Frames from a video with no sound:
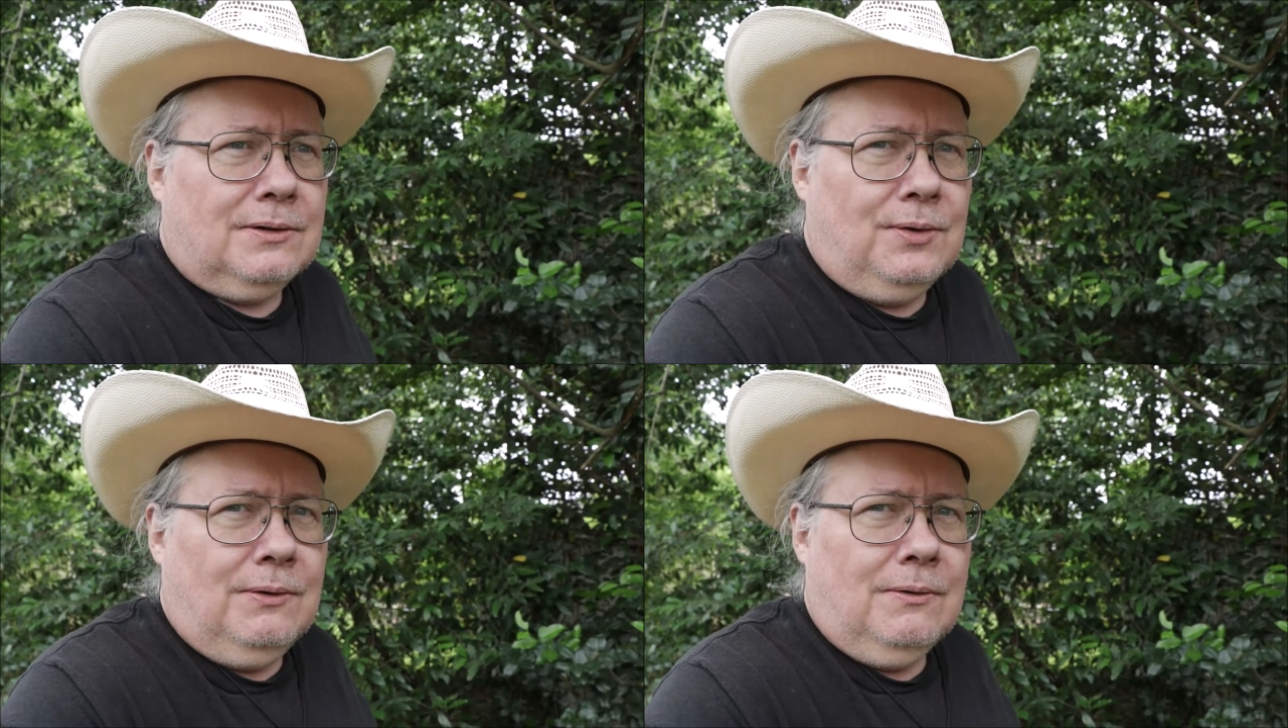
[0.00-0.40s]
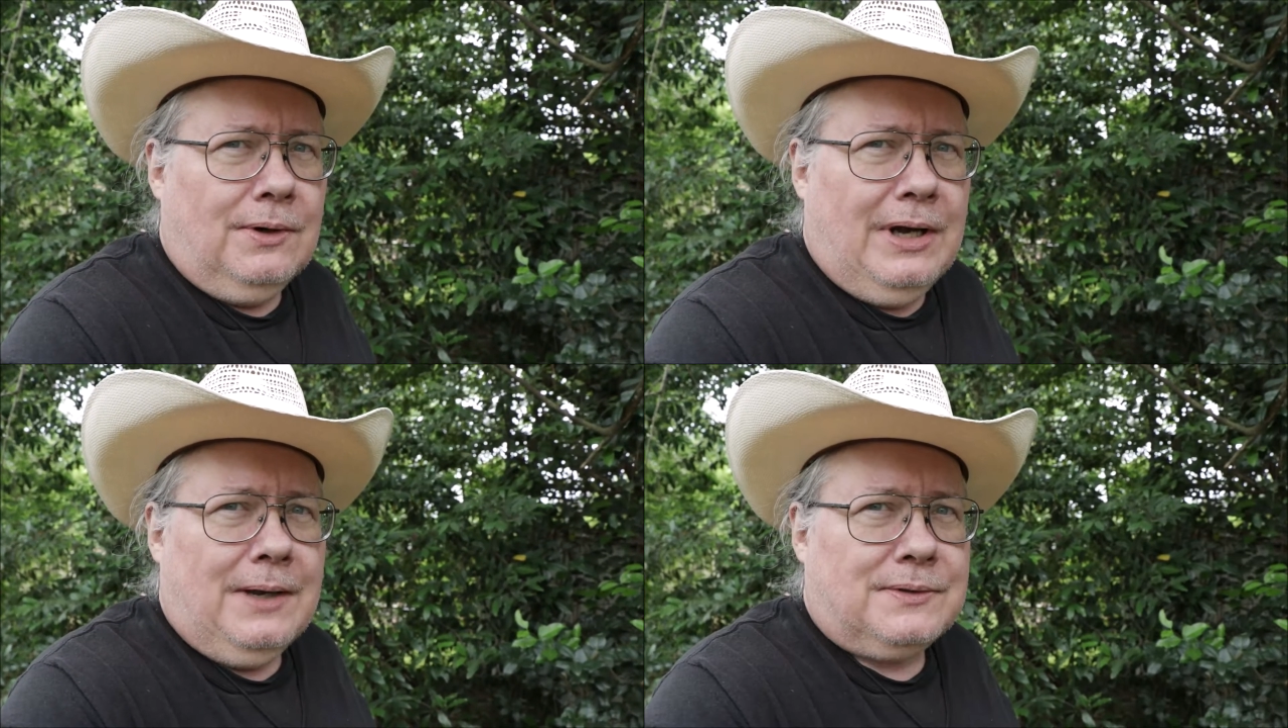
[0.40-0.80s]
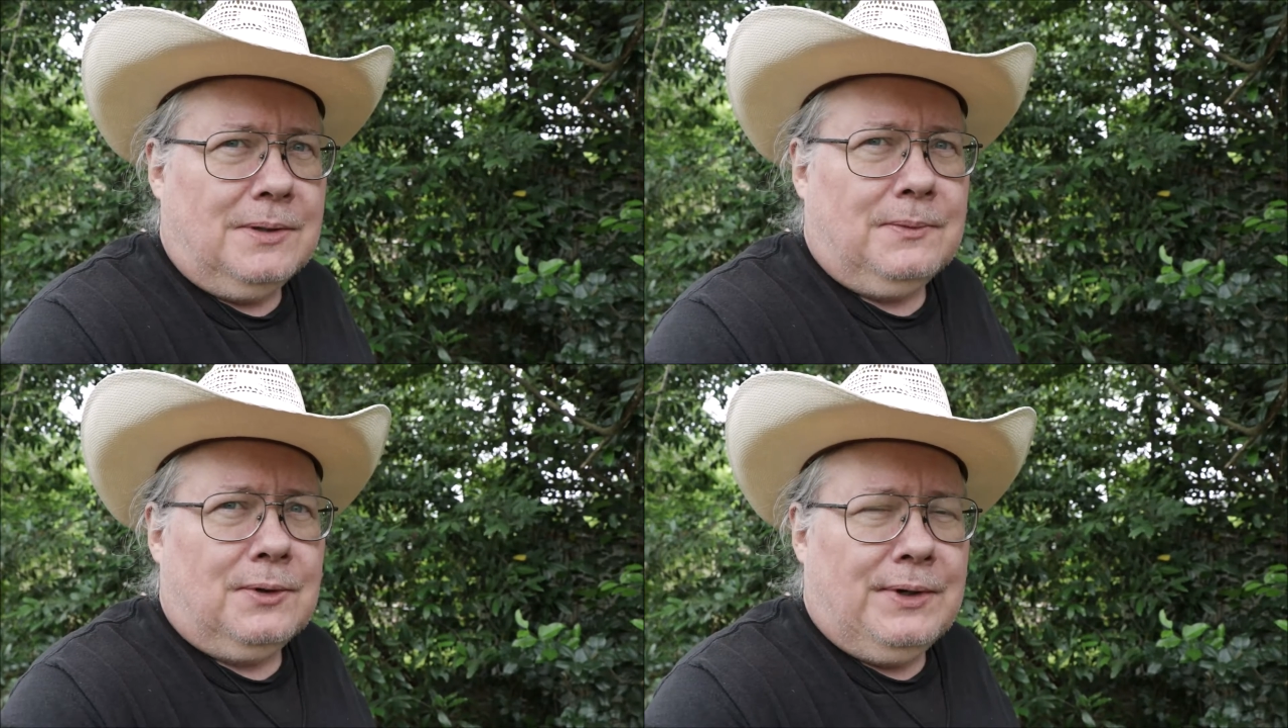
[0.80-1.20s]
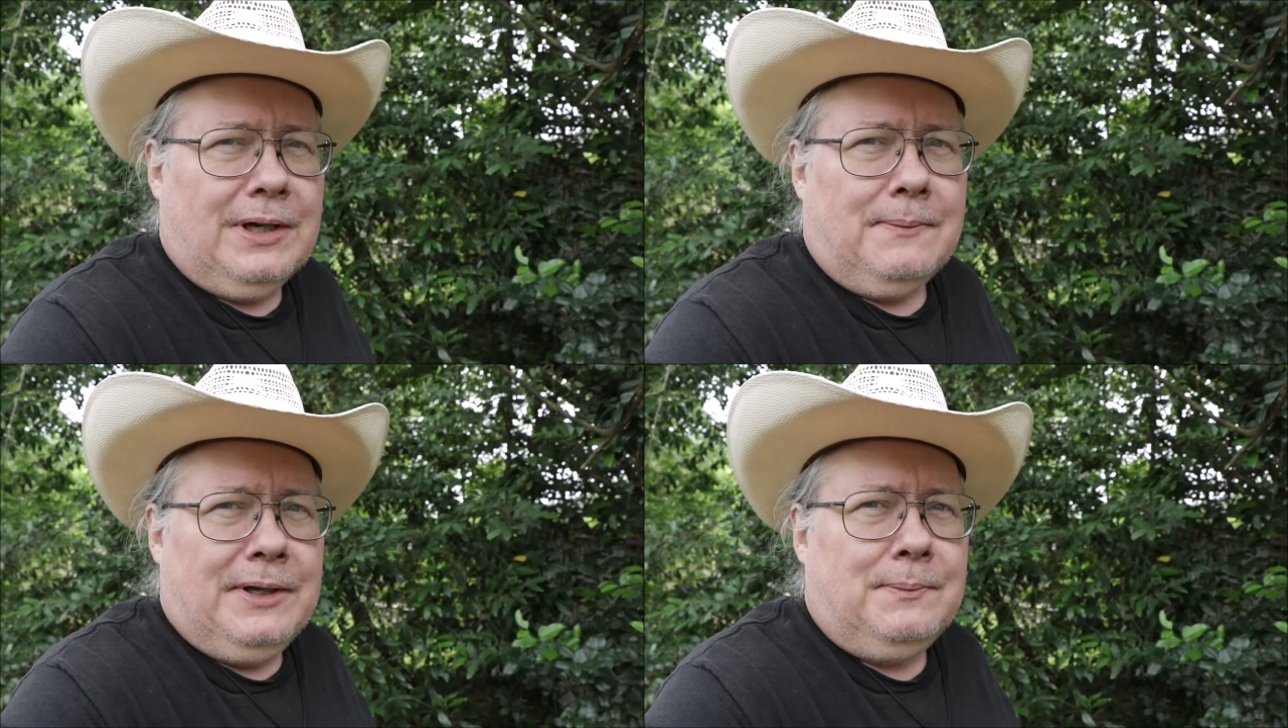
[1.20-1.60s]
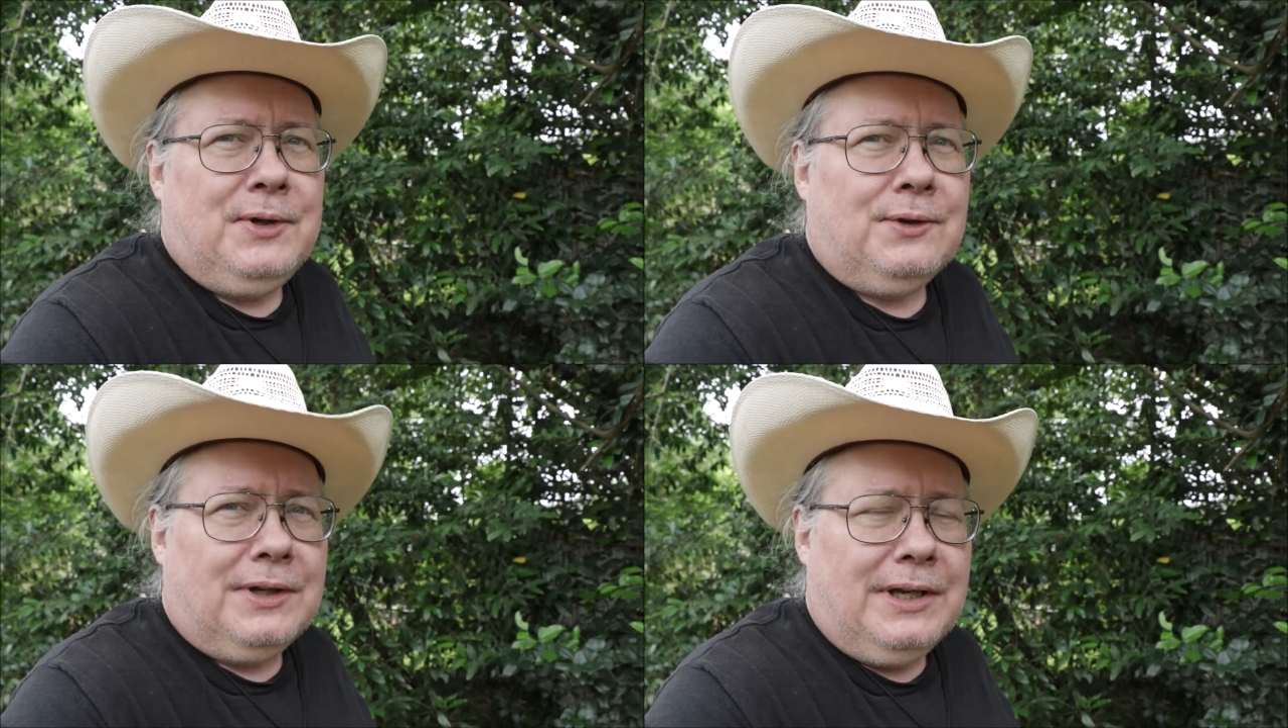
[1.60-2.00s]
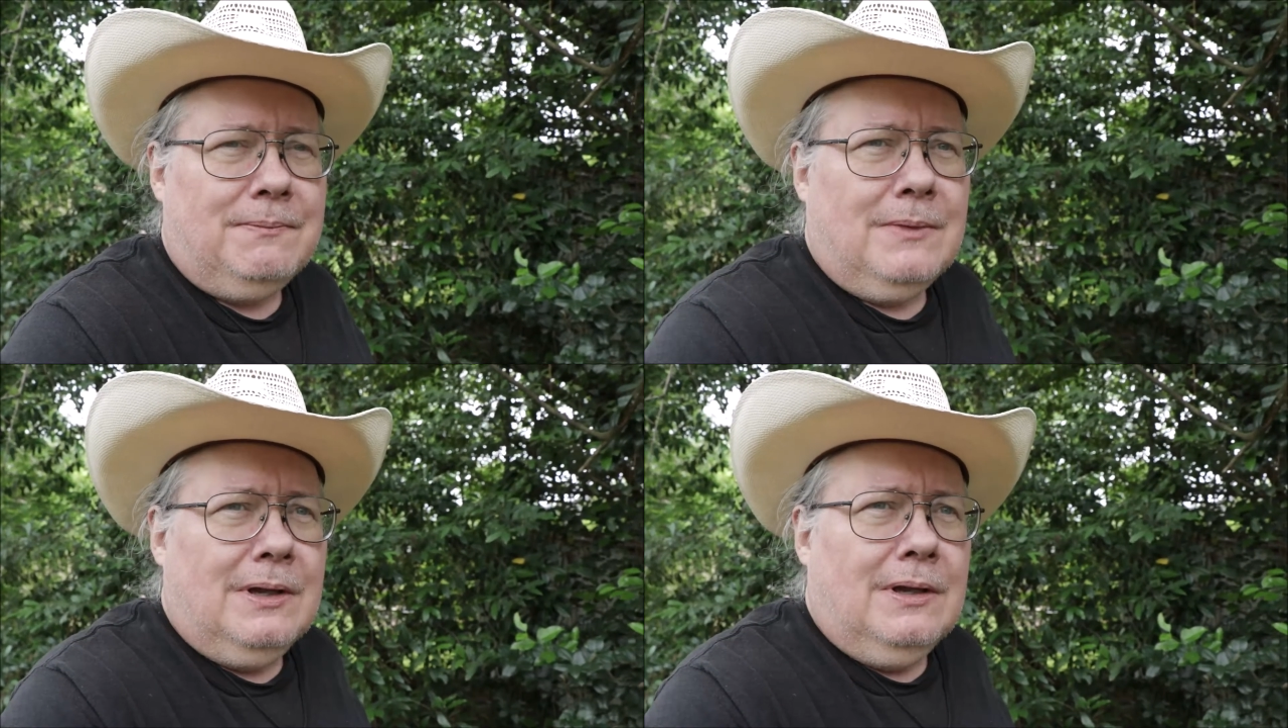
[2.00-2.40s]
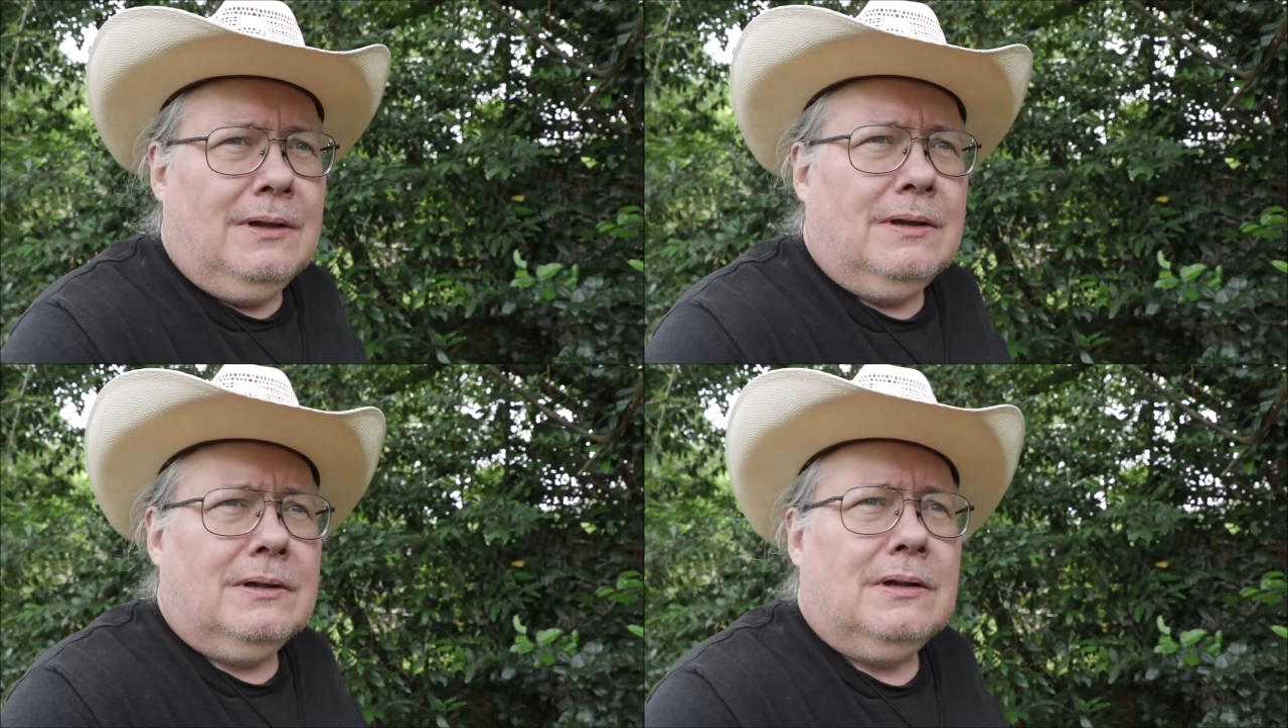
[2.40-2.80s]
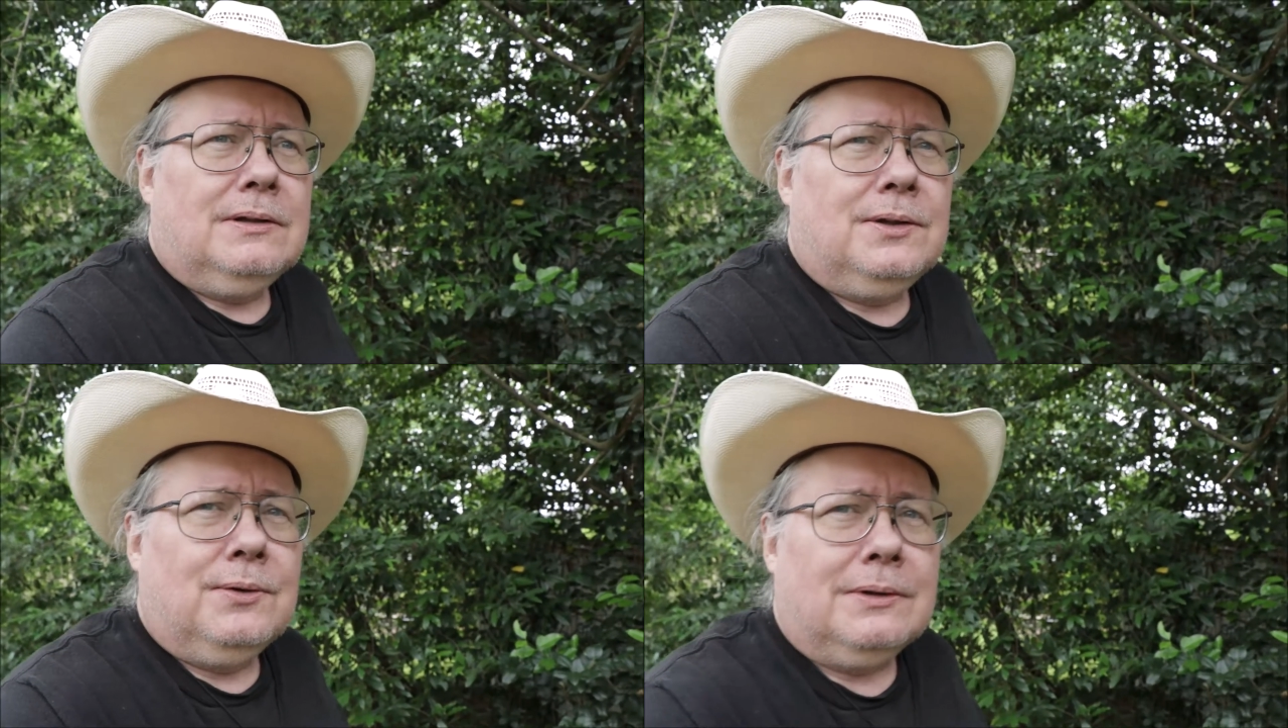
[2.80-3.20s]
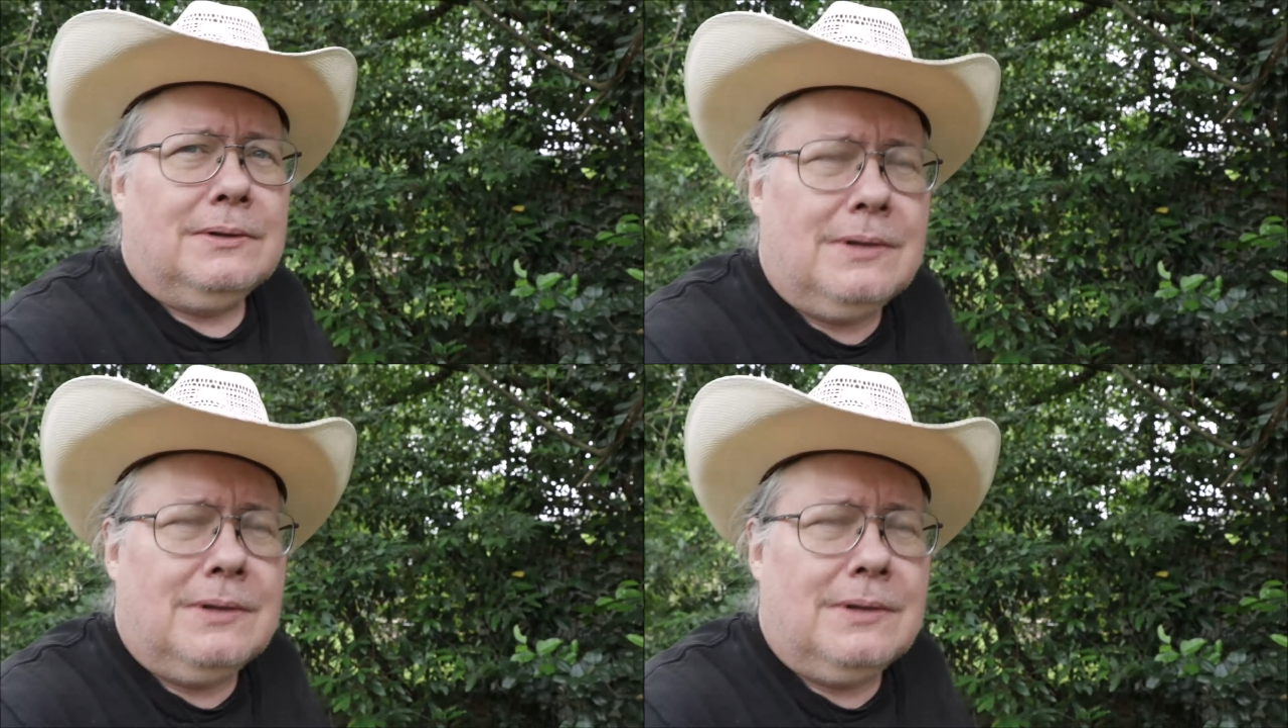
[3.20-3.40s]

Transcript: will have some degree of immunity to it.